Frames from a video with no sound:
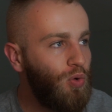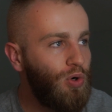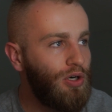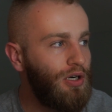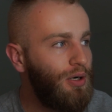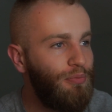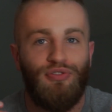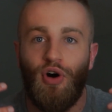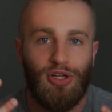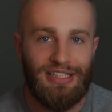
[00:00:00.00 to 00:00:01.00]
or um,
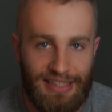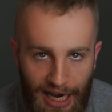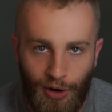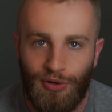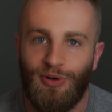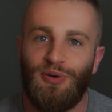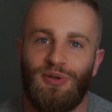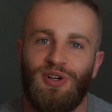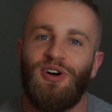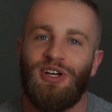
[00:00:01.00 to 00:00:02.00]
falling down, or we
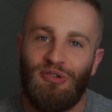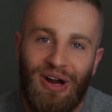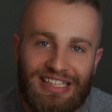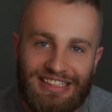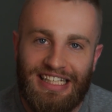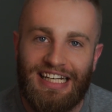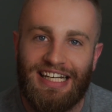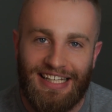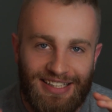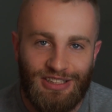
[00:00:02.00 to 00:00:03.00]
would call like
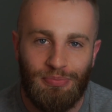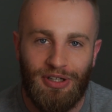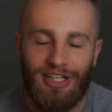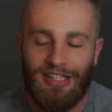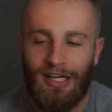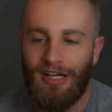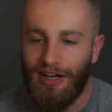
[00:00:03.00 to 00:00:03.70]
resting in the Spirit,